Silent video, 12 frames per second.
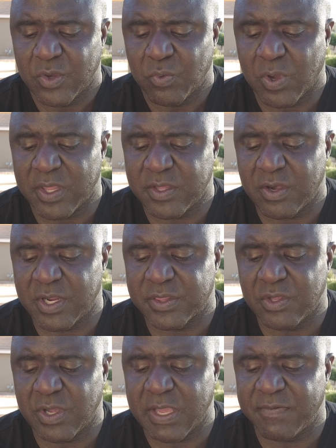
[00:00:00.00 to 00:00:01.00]
While there is
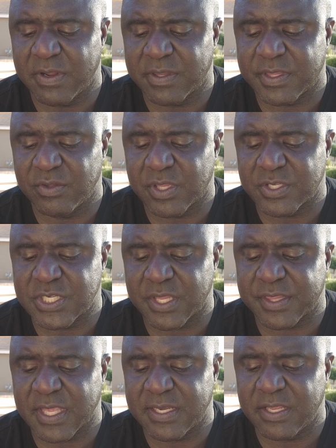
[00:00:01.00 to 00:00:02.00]
no evidence to
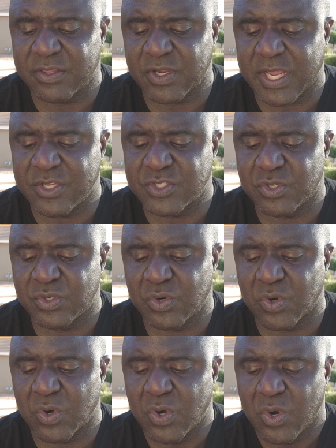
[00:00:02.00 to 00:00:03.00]
suggest that neither Angel
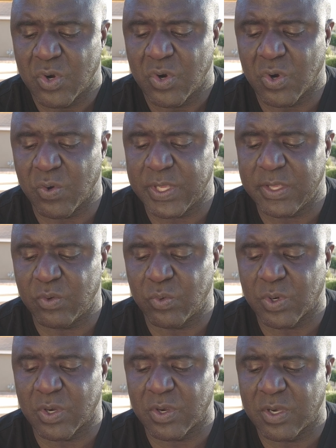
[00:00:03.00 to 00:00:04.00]
nor Horry
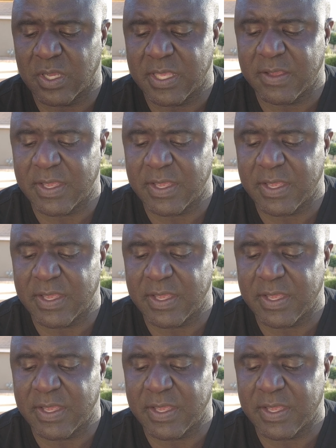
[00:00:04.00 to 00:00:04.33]
were